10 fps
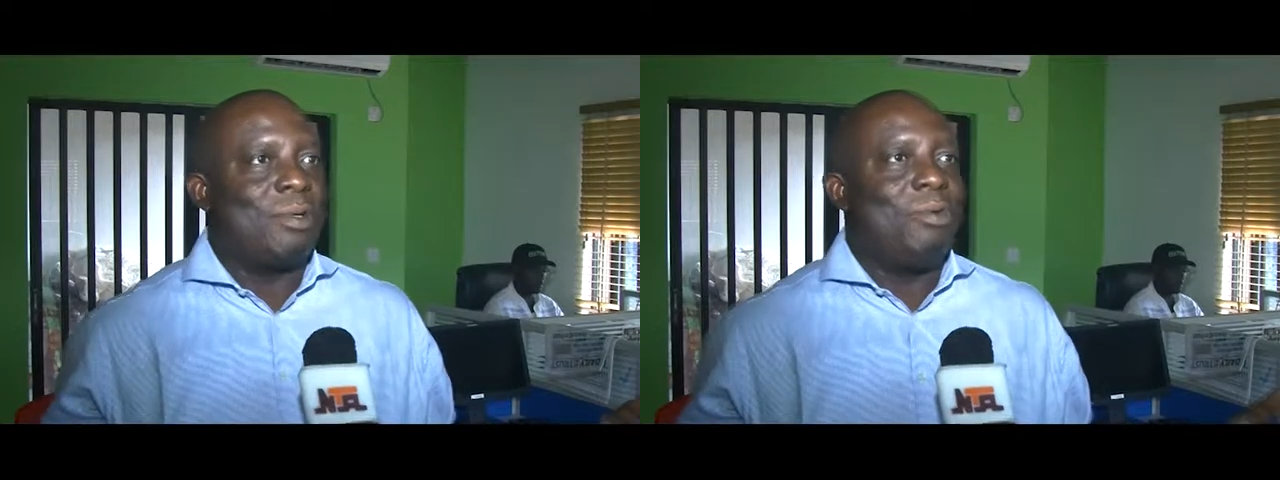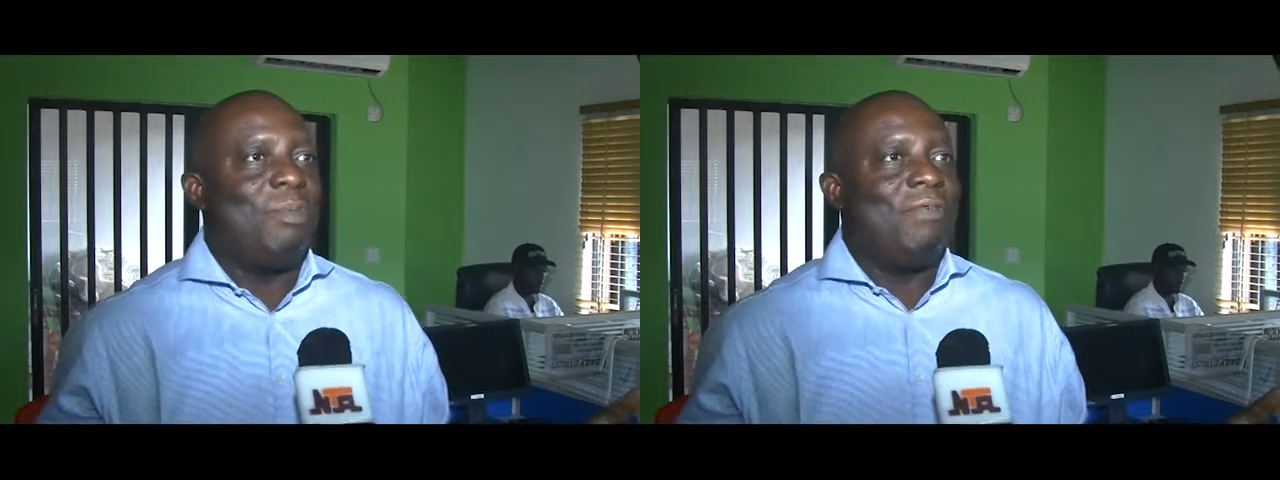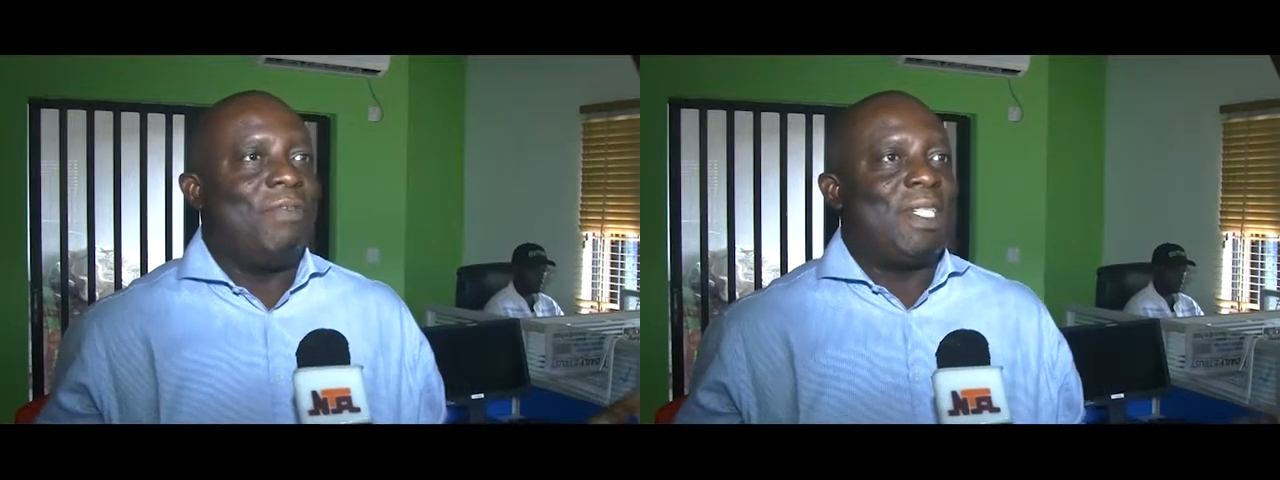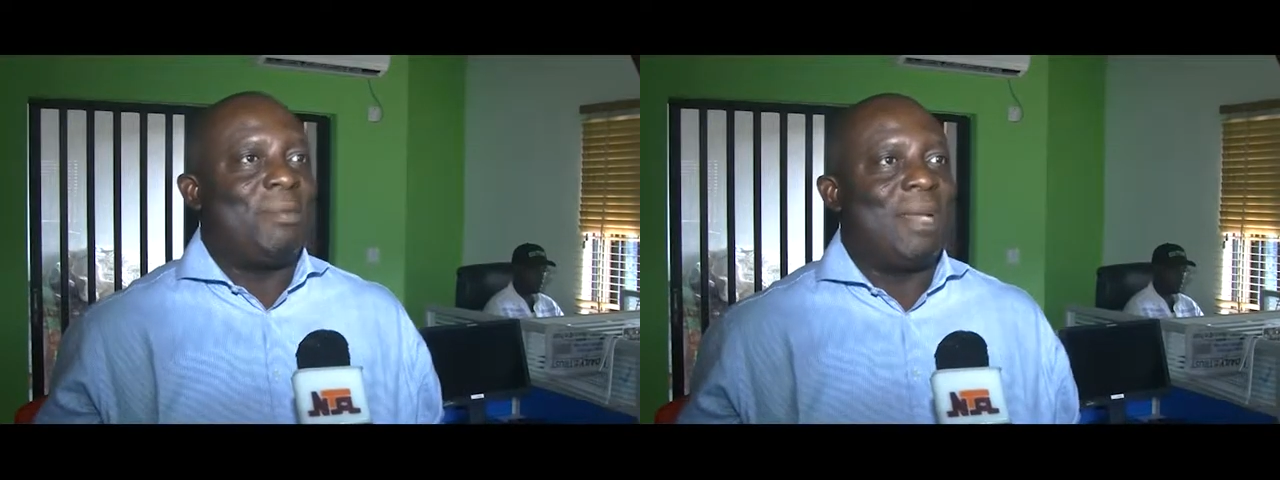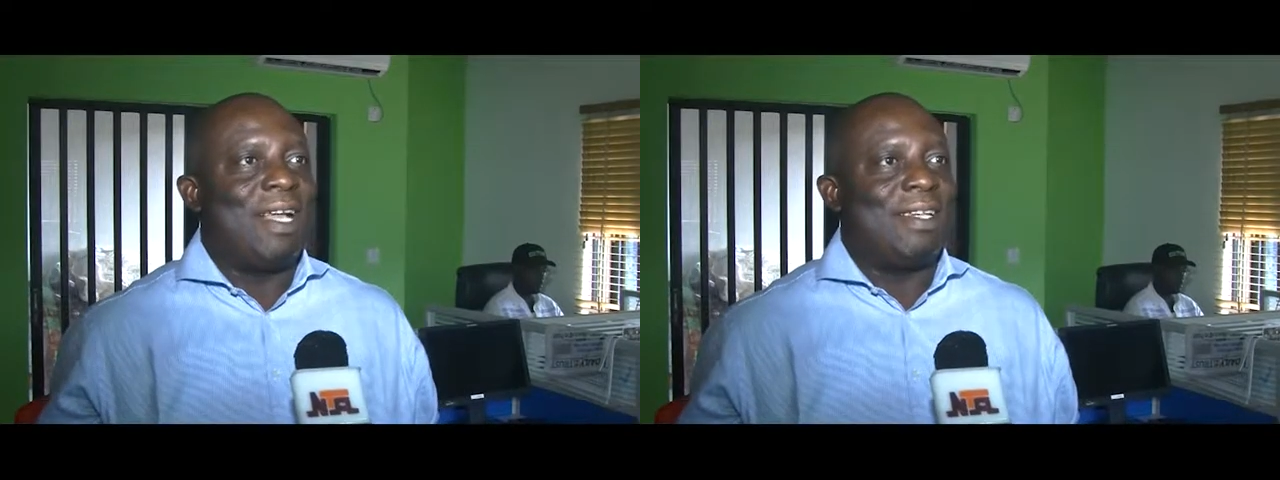could be
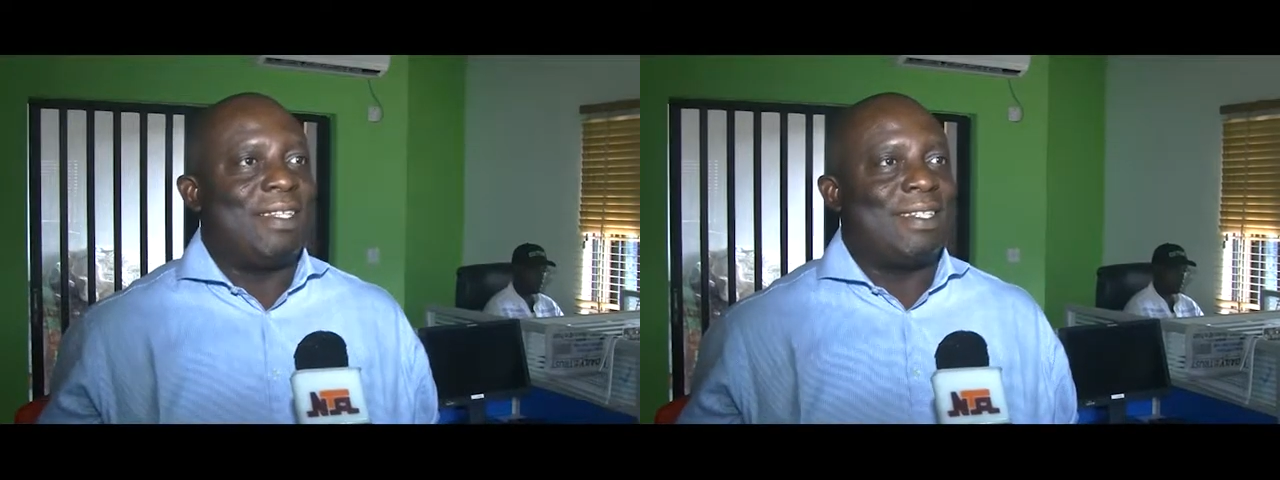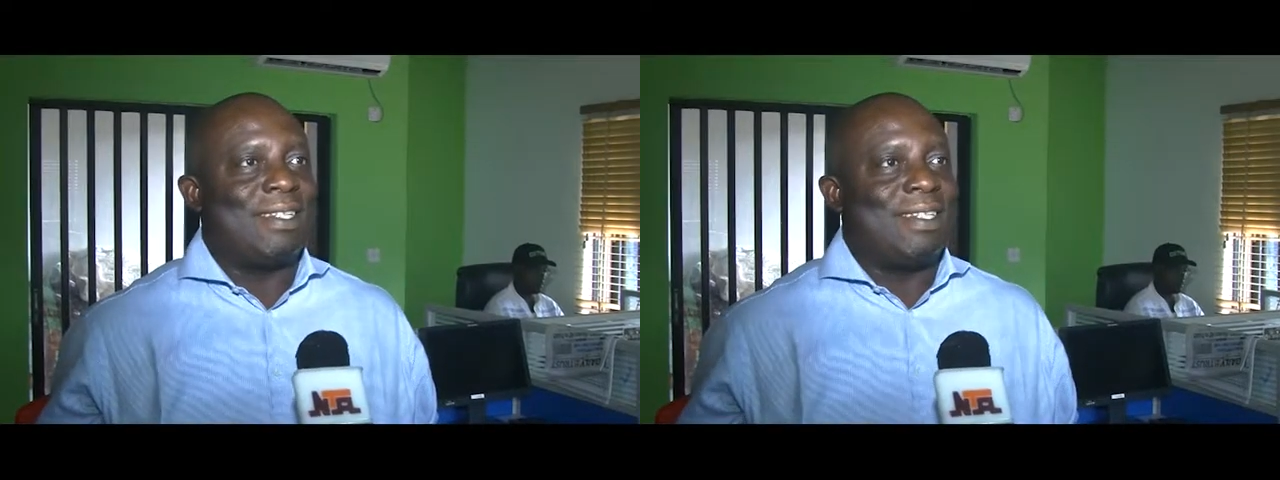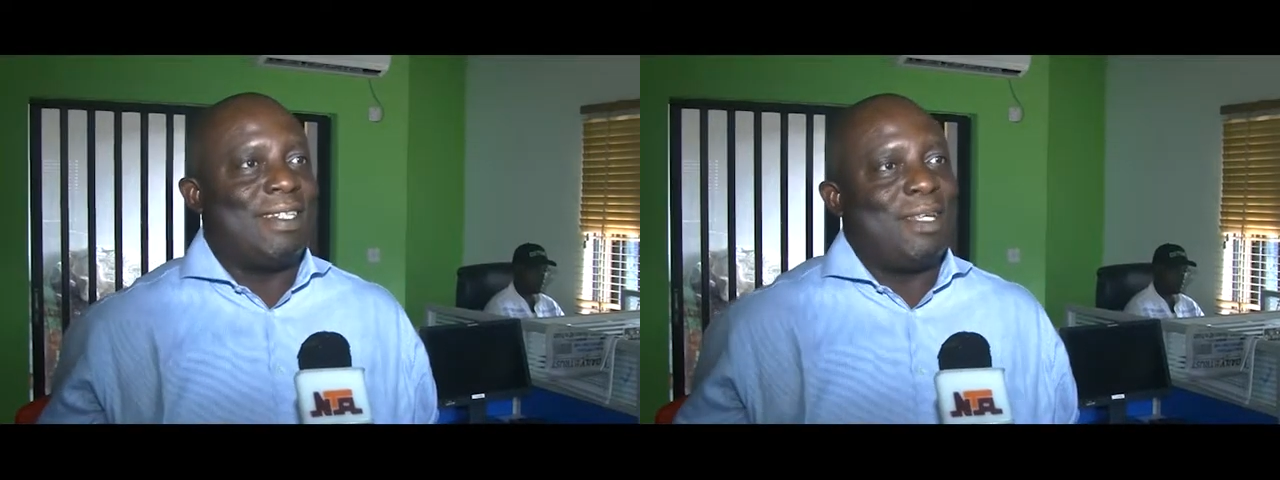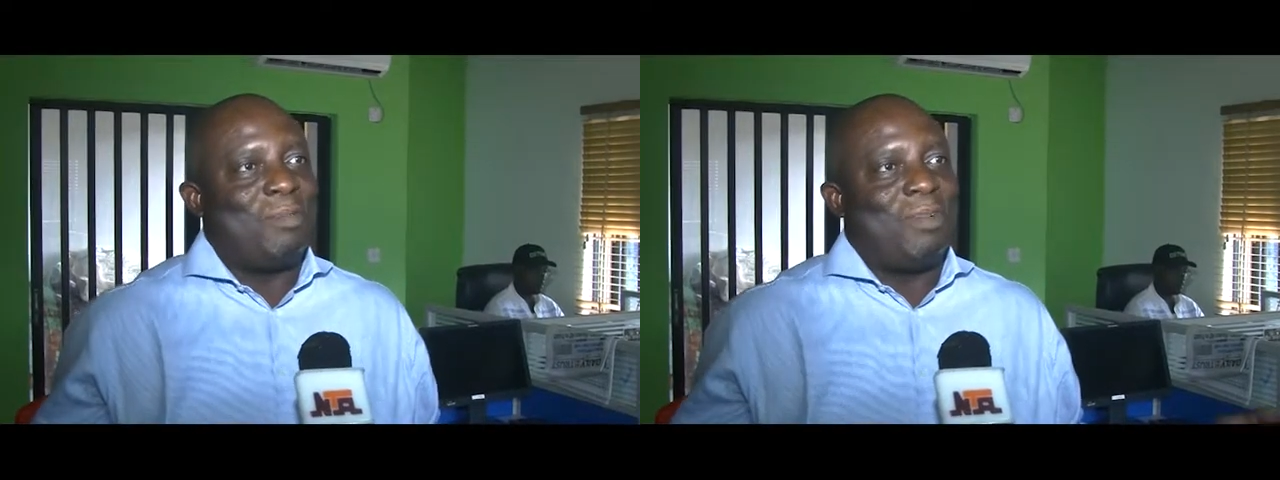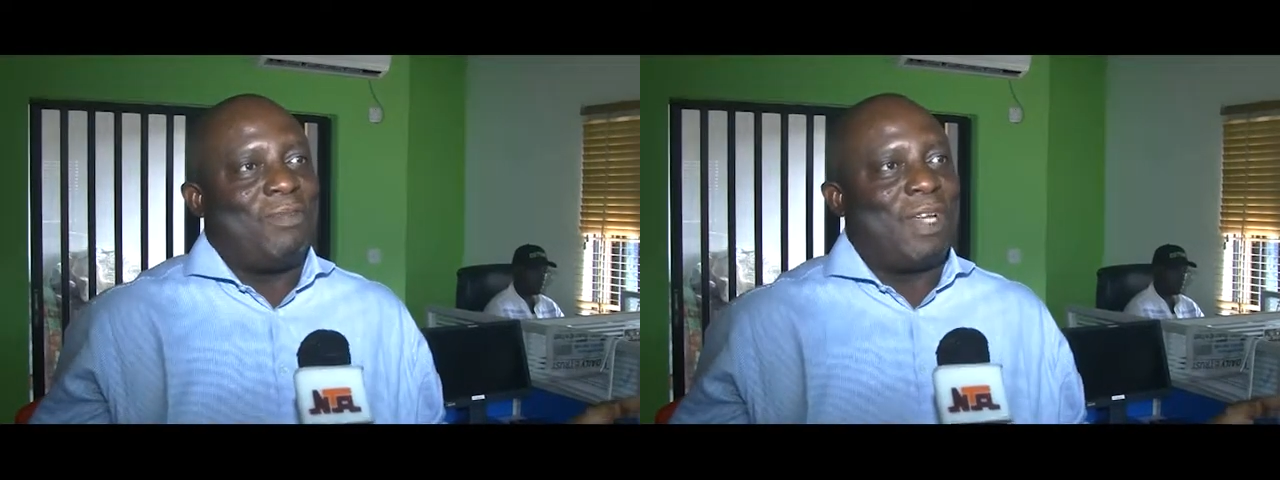victimized in the
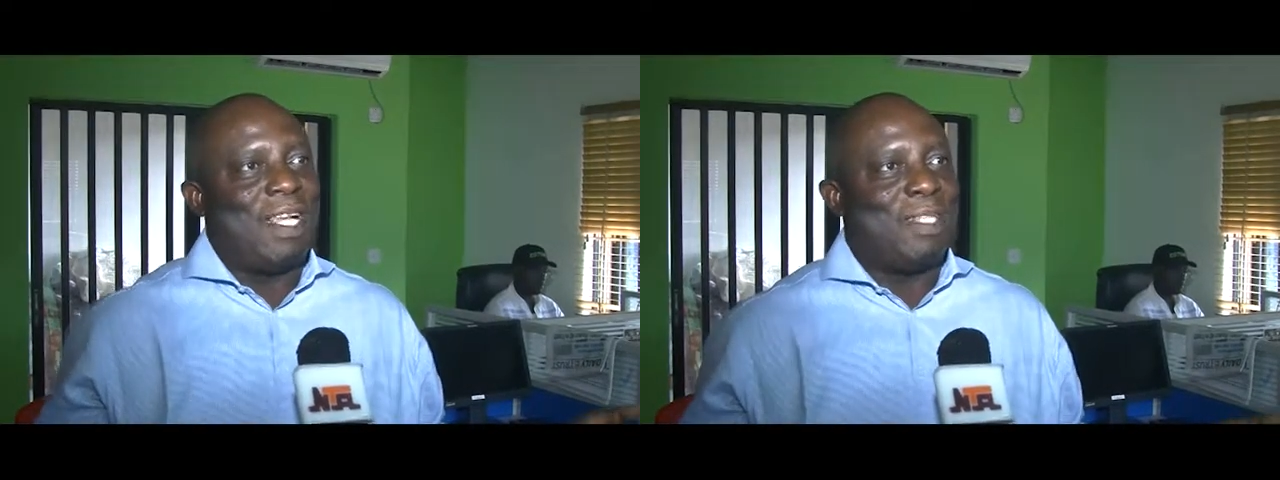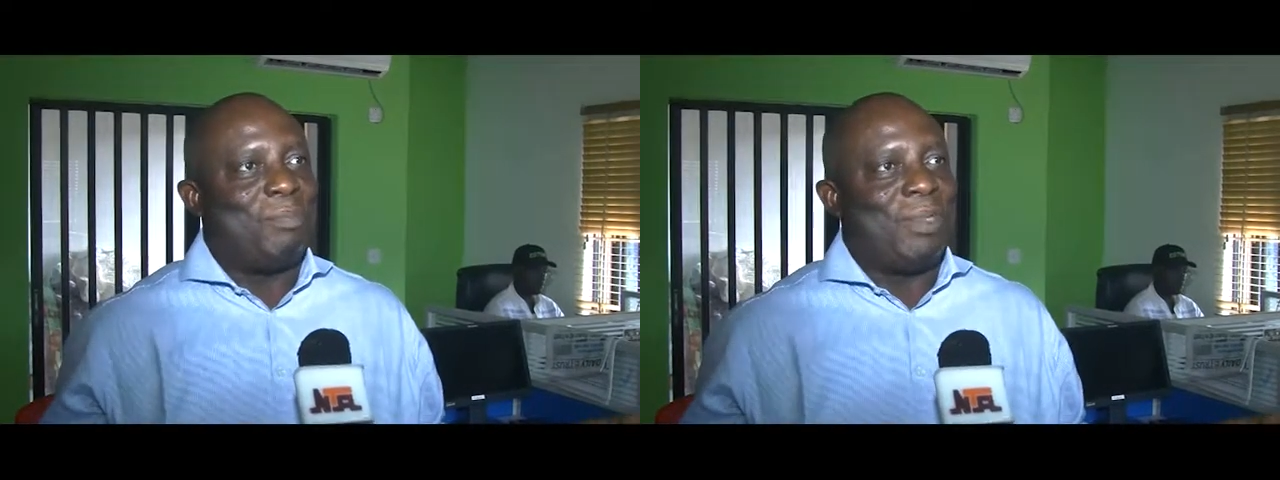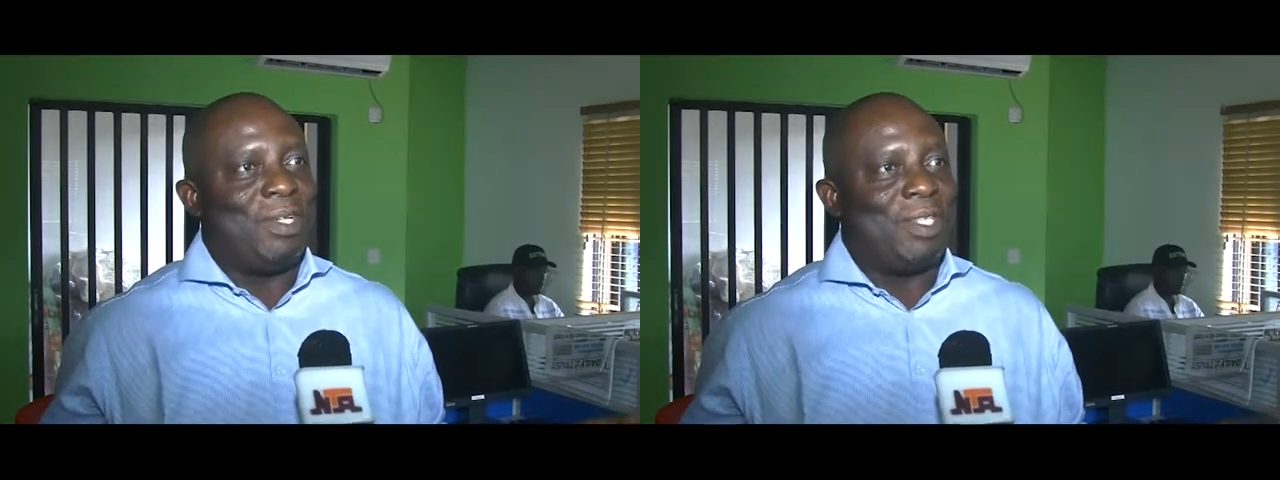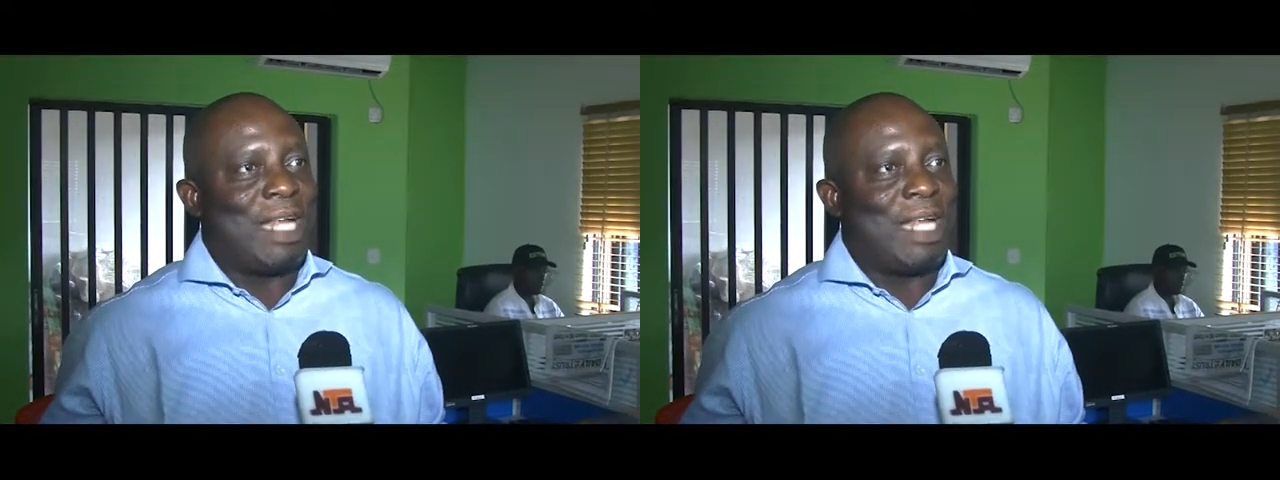name of hate speech.